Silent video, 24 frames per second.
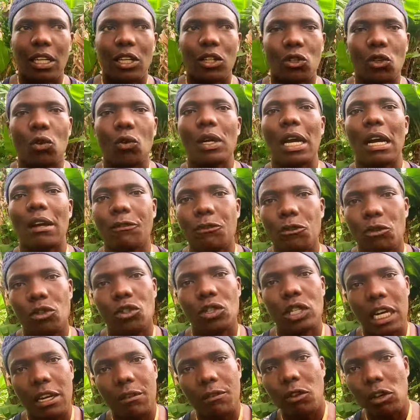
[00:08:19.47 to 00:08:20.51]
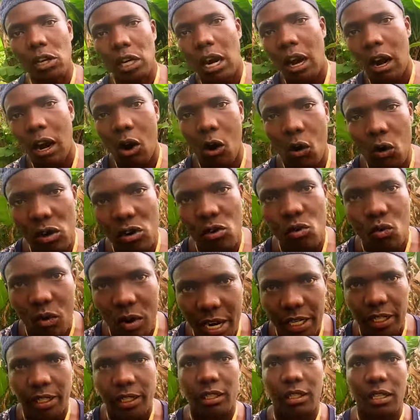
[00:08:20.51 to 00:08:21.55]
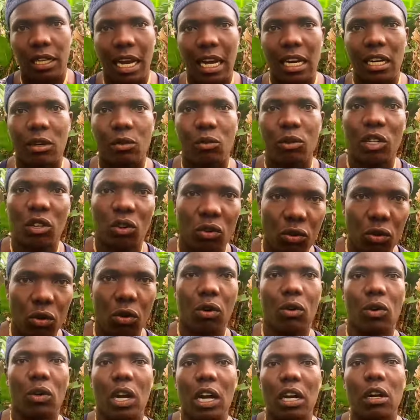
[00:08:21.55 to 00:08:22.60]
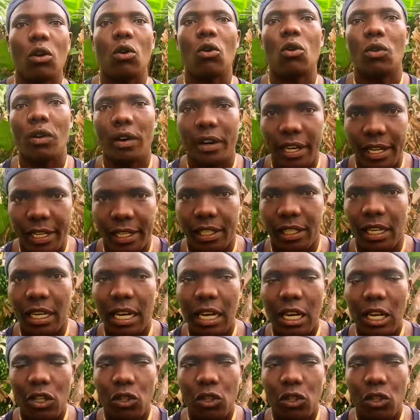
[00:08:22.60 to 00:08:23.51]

So we have to strive on our own ways and we grow on our own ways.